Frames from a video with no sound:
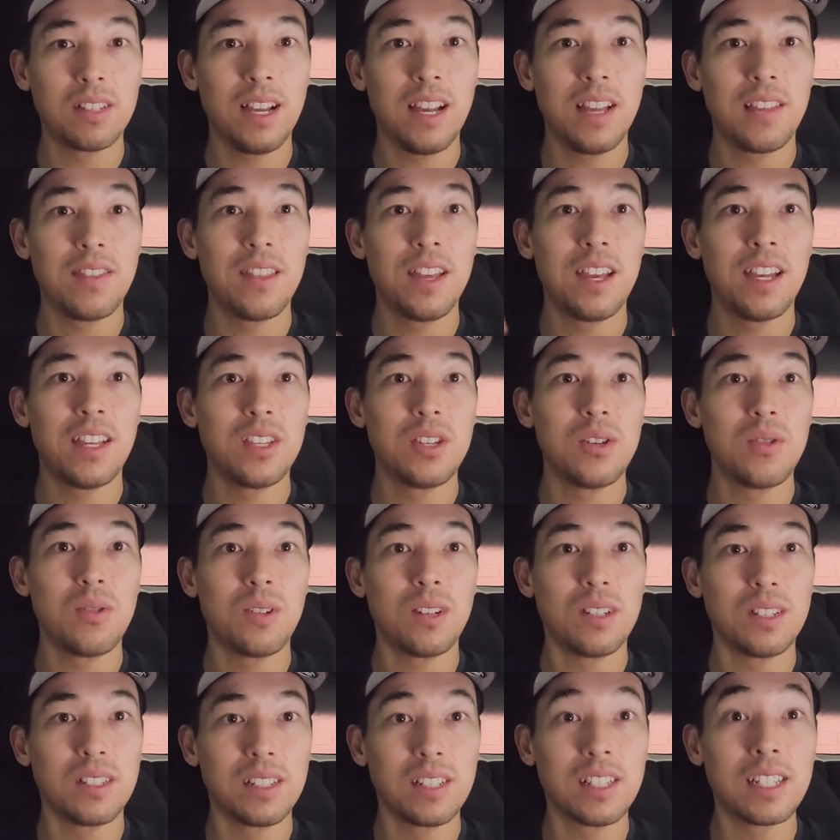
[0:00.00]
and then you
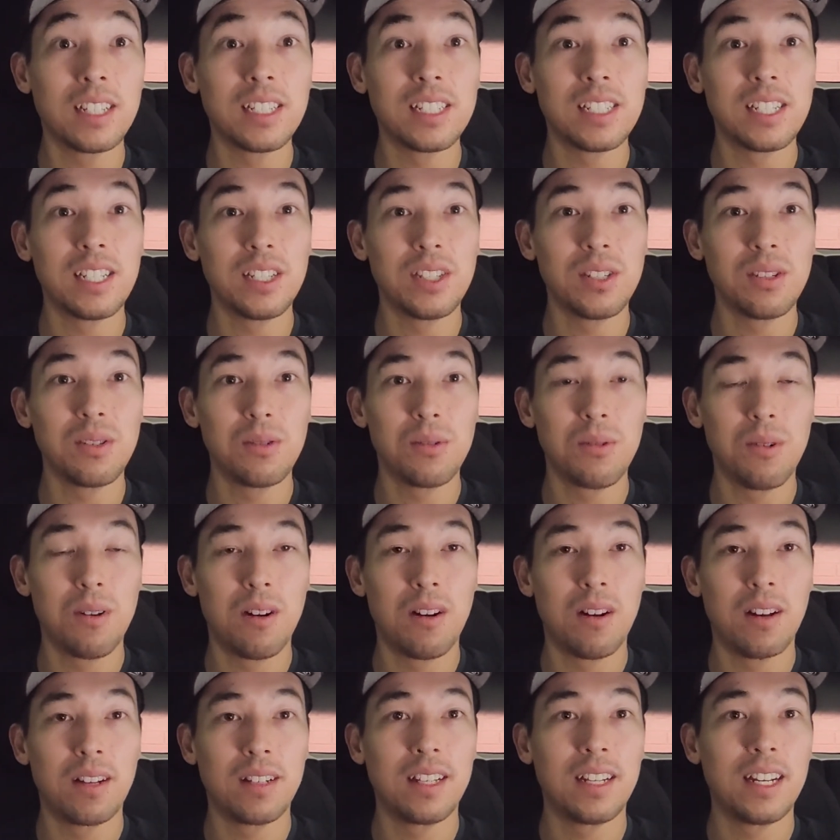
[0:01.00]
can continue on.